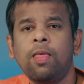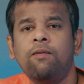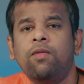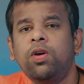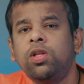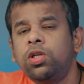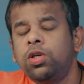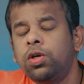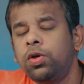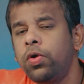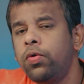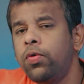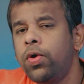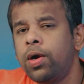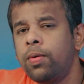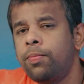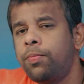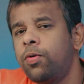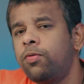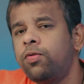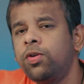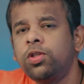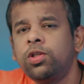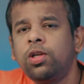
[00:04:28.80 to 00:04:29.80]
Whether you are a
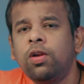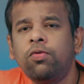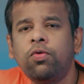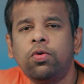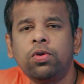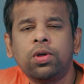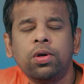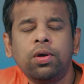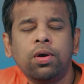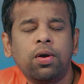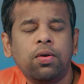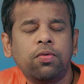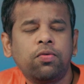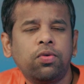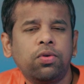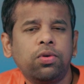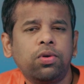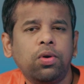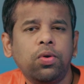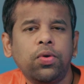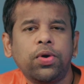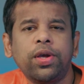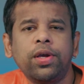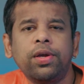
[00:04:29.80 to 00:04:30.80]
professional photographer
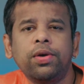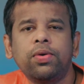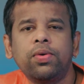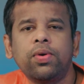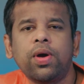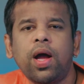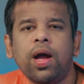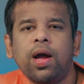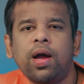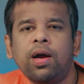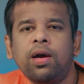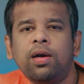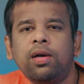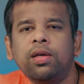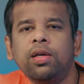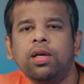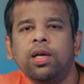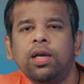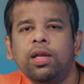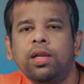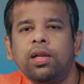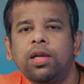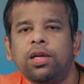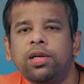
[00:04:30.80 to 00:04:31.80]
looking to add
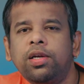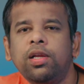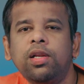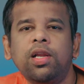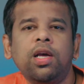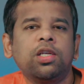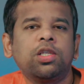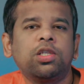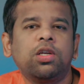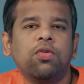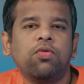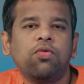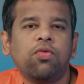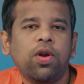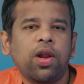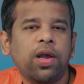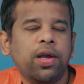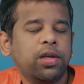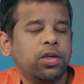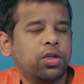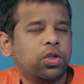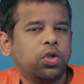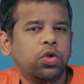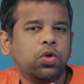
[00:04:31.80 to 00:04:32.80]
a little extra
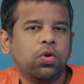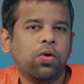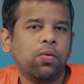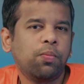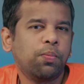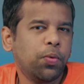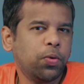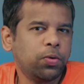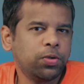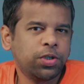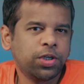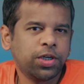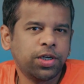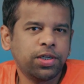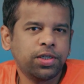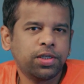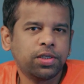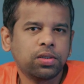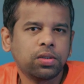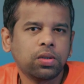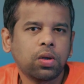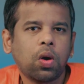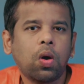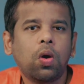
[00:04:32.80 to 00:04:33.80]
flair to your
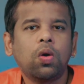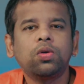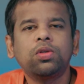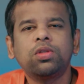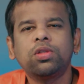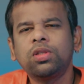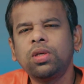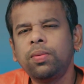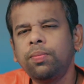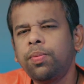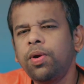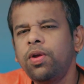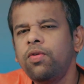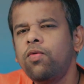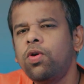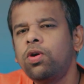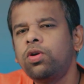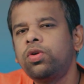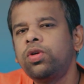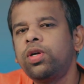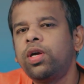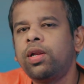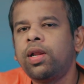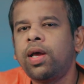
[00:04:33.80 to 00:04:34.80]
portraits or simply
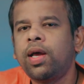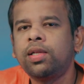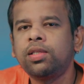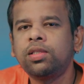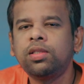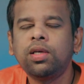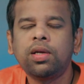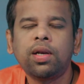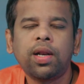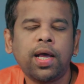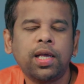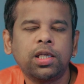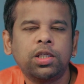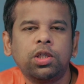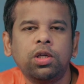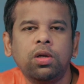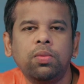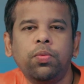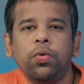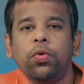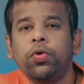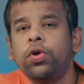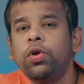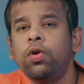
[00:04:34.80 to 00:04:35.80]
want to enhance the
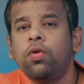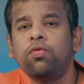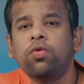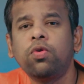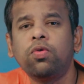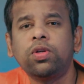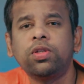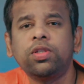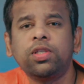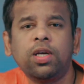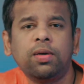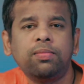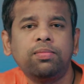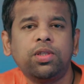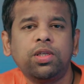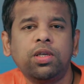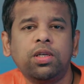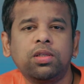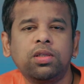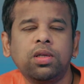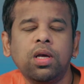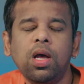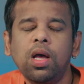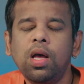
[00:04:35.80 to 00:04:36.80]
natural beauty of your
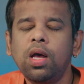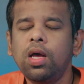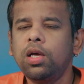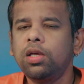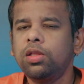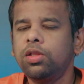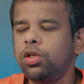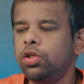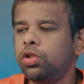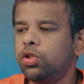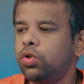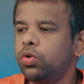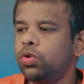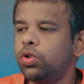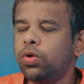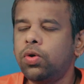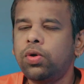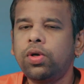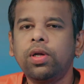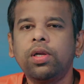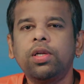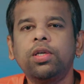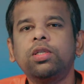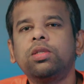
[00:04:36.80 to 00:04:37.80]
subjects, this
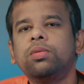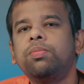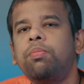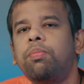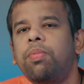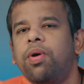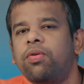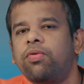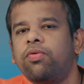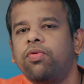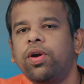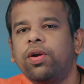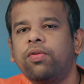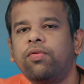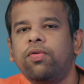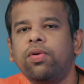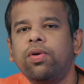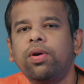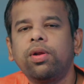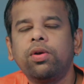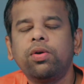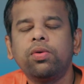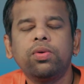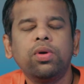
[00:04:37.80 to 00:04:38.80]
tutorial is perfect
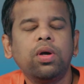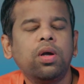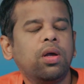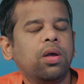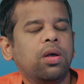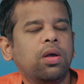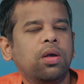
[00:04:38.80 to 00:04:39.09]
for you.